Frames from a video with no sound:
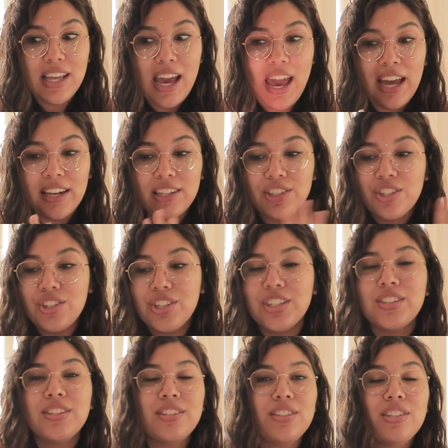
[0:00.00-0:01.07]
and it's
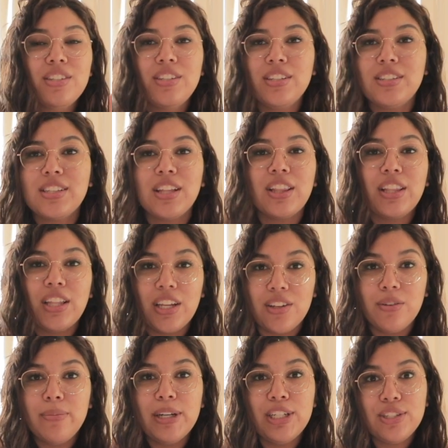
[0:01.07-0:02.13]
just it's a
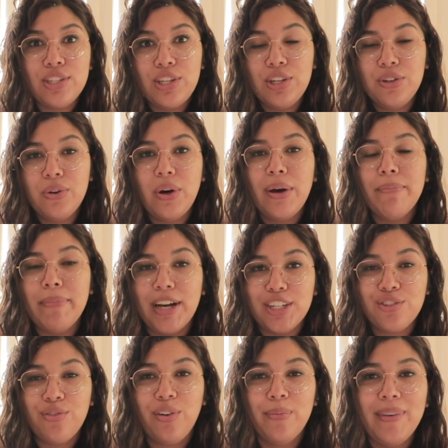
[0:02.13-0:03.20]
little bit too
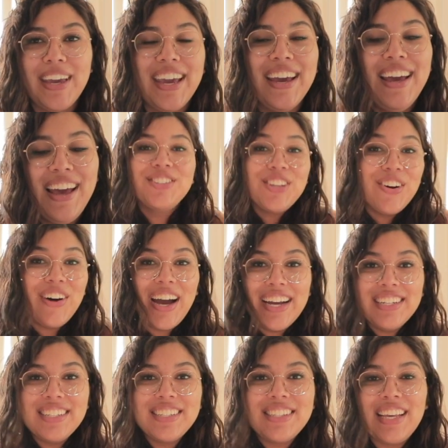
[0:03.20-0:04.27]
much for me so I
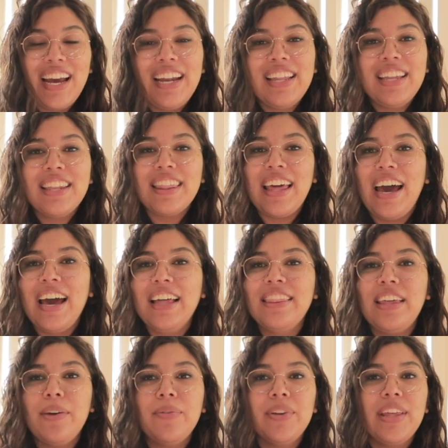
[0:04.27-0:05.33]
decided that
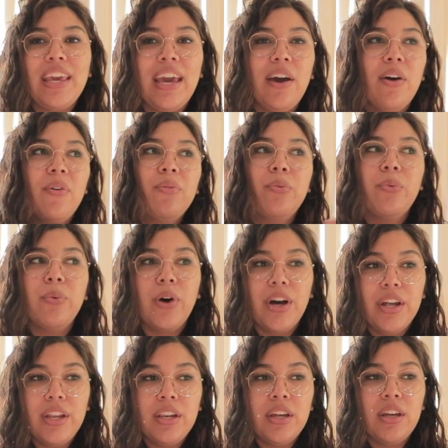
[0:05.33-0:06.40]
they would get
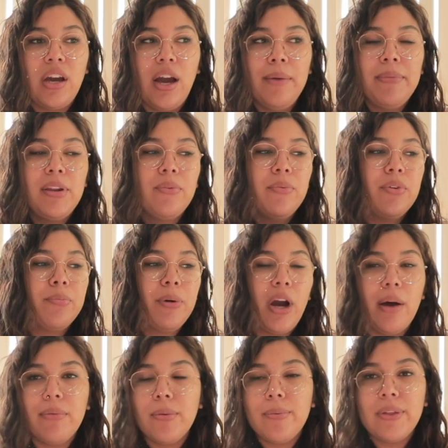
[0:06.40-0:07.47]
one I mean we'll
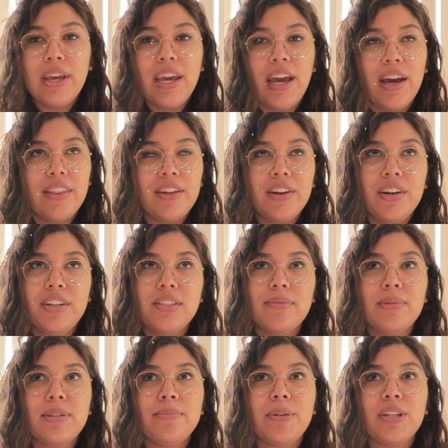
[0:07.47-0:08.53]
probably get other
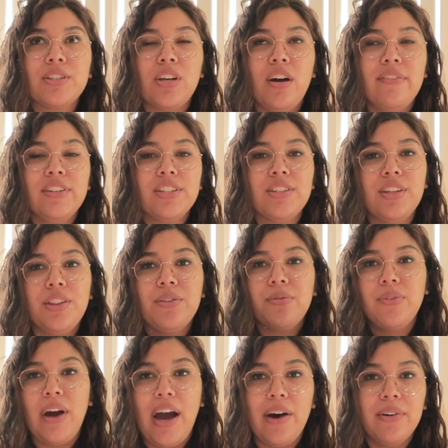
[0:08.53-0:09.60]
Christmas books obviously
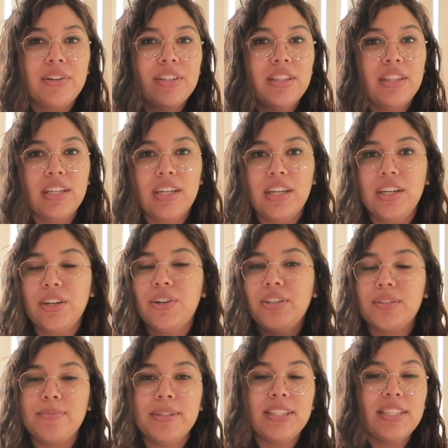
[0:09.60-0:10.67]
throughout the
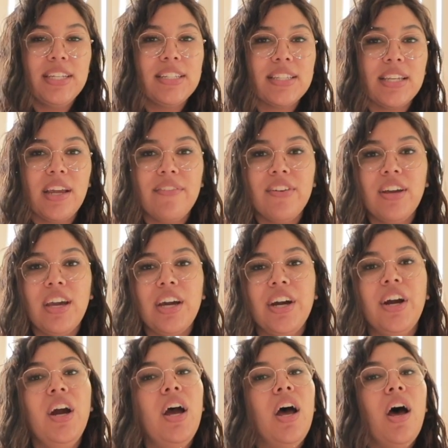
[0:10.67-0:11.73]
Christmas season every
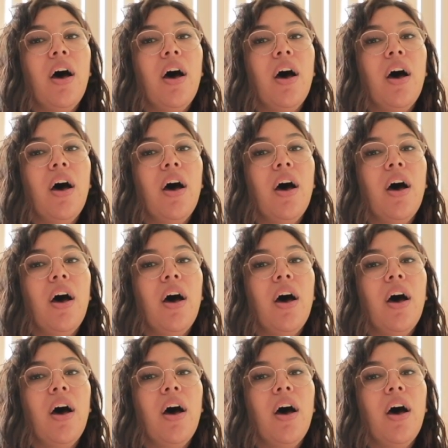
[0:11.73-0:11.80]
year